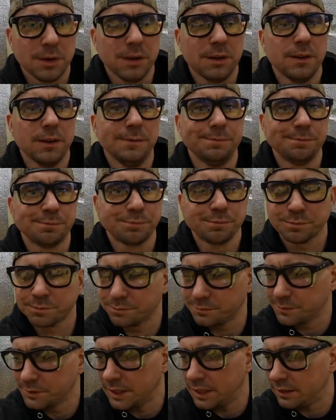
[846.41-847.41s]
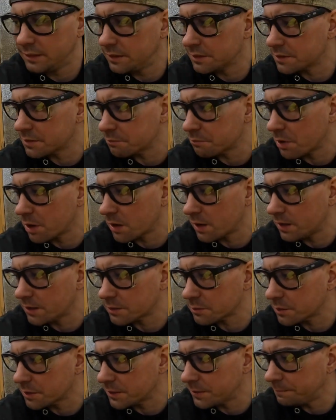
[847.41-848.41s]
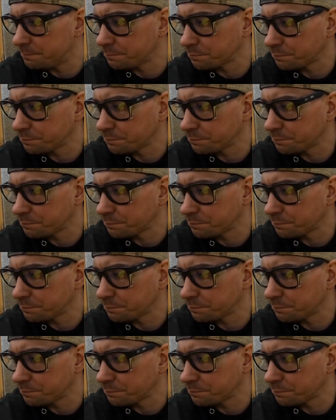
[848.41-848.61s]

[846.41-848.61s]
good. I did some burnouts with it.